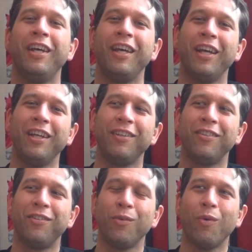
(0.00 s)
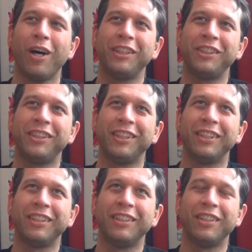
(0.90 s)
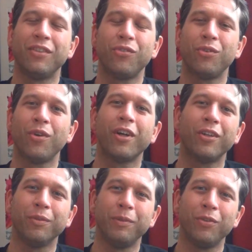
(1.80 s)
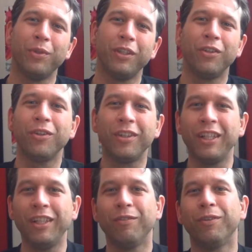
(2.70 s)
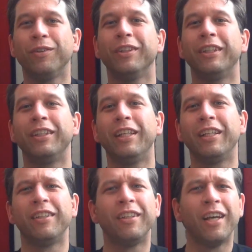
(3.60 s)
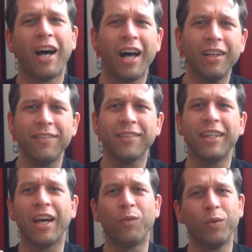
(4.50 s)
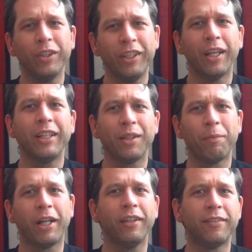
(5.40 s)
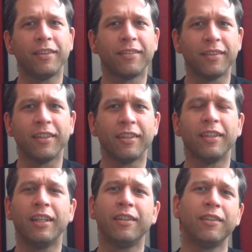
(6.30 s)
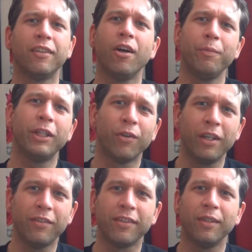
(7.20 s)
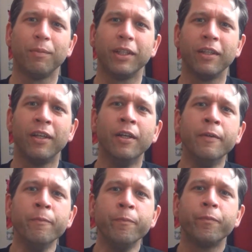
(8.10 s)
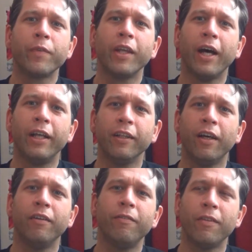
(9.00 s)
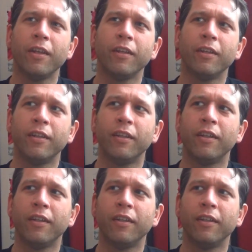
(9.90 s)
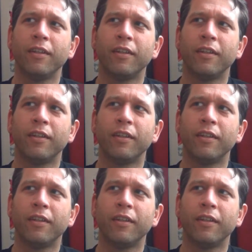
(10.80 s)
and to watch the struggle between good and evil, and honestly, I really like the politics in it, and call me crazy, but I love the